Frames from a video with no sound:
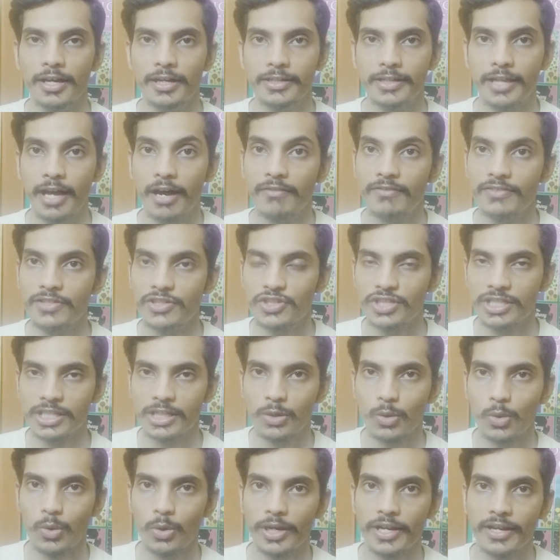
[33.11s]
Vinci
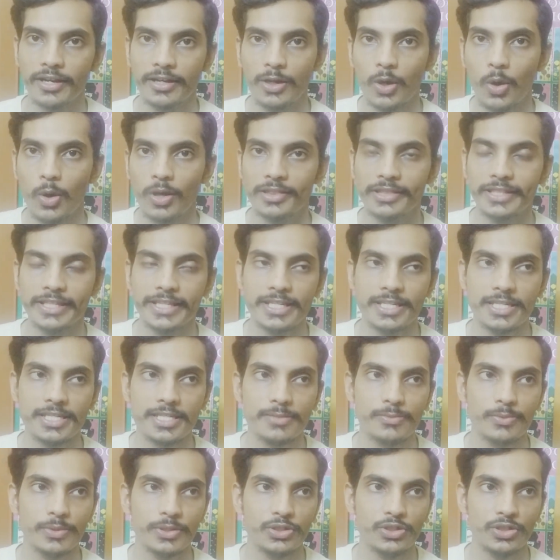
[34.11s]
Code and all
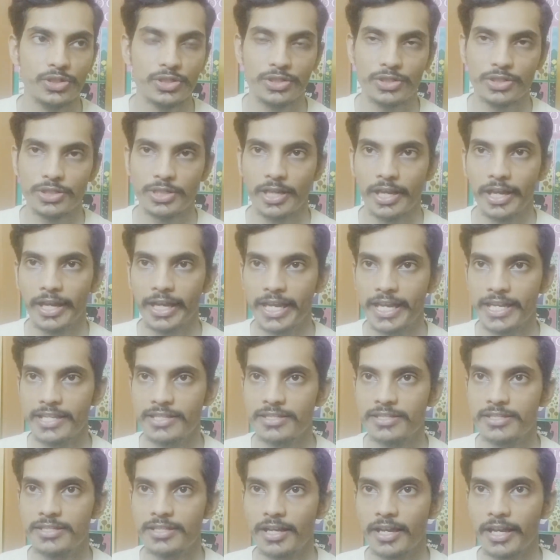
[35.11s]
these, which is
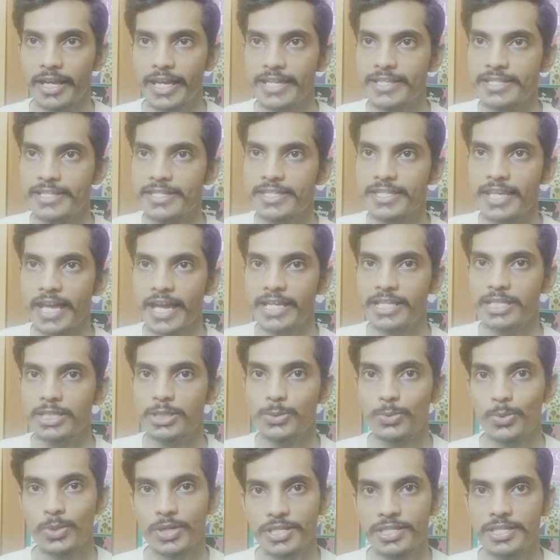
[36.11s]
against science
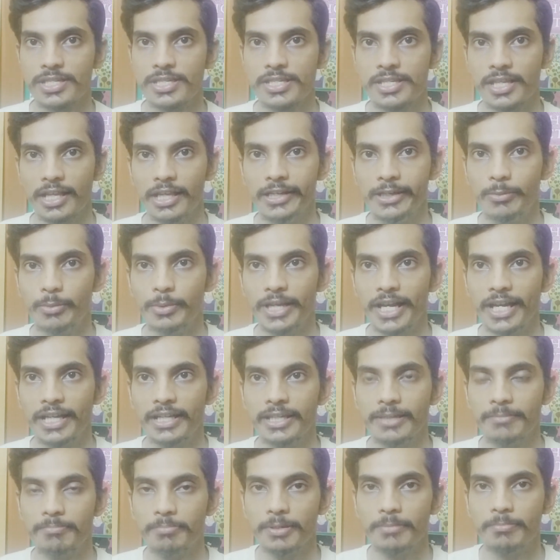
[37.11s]
versus
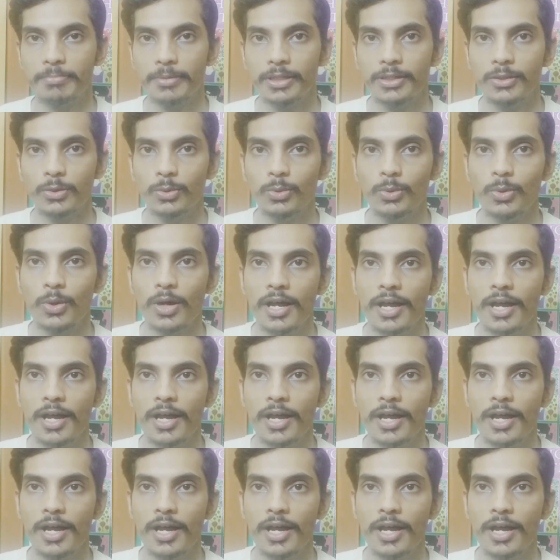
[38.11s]
Illuminati, people who